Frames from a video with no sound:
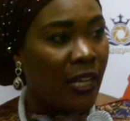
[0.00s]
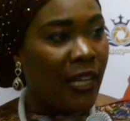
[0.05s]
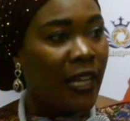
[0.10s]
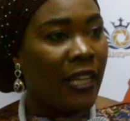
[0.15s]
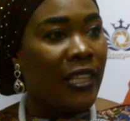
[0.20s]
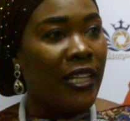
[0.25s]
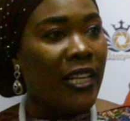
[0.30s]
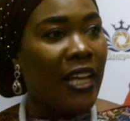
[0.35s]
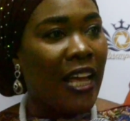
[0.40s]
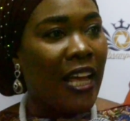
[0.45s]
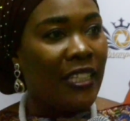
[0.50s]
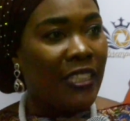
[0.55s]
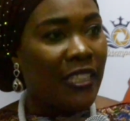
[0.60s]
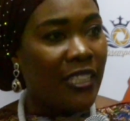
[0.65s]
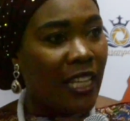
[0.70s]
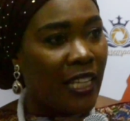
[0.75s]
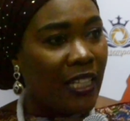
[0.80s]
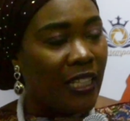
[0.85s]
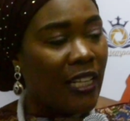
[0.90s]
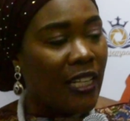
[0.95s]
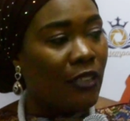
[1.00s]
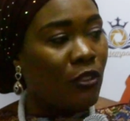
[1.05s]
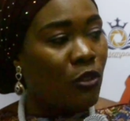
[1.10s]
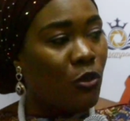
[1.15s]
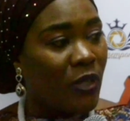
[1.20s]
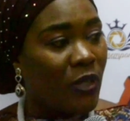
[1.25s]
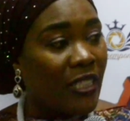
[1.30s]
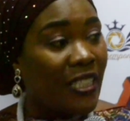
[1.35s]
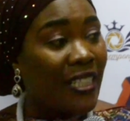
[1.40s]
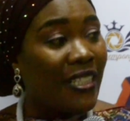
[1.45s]
the Agenda
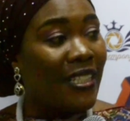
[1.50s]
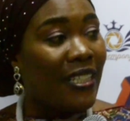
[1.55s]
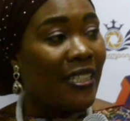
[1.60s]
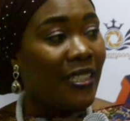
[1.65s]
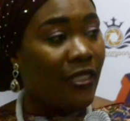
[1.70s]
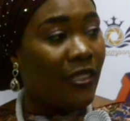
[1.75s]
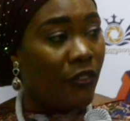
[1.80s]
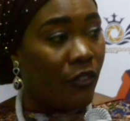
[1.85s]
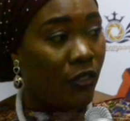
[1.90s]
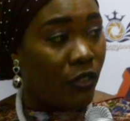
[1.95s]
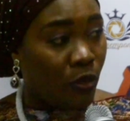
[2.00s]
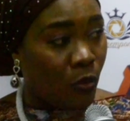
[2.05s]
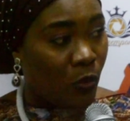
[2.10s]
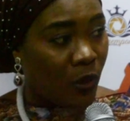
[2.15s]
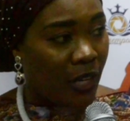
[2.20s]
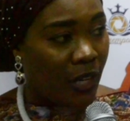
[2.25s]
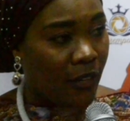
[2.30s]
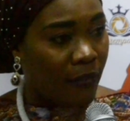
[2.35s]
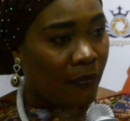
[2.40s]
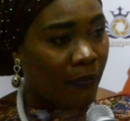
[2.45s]
2063.